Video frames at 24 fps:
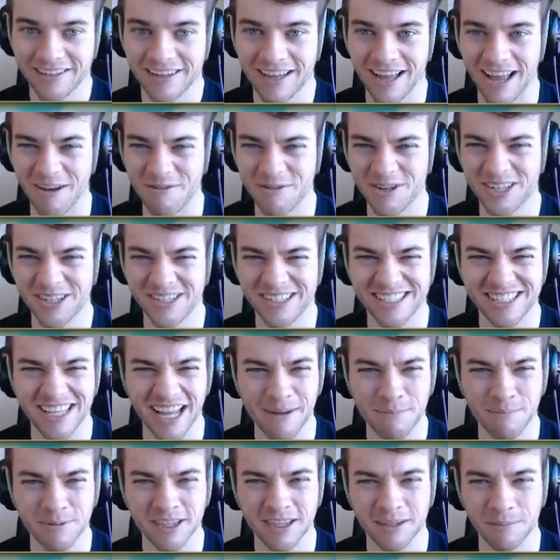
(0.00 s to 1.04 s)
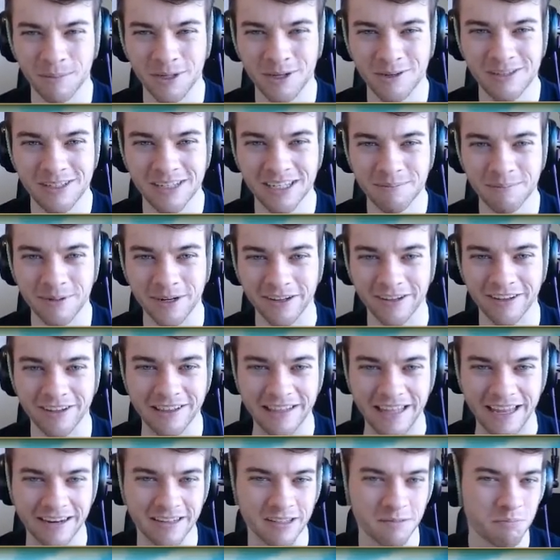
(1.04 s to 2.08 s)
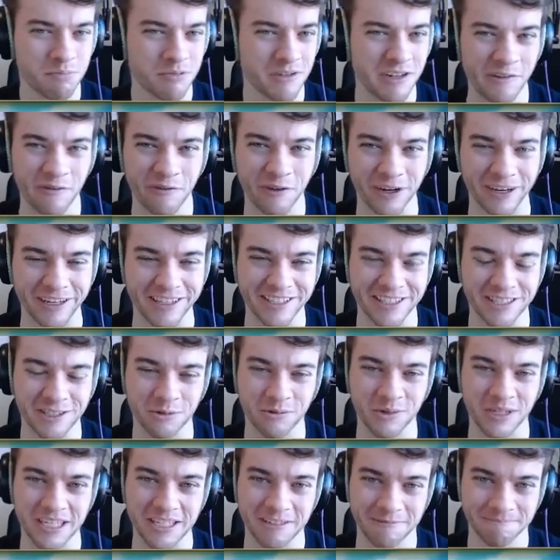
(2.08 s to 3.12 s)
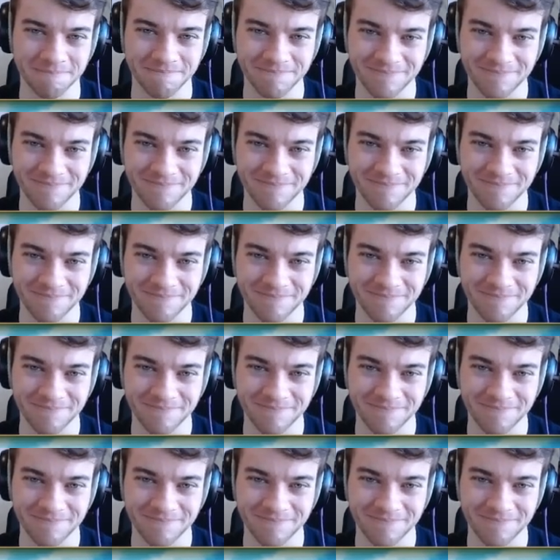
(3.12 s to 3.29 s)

I wish you'd stop with the music, but other than that, it's pretty freaking sweet.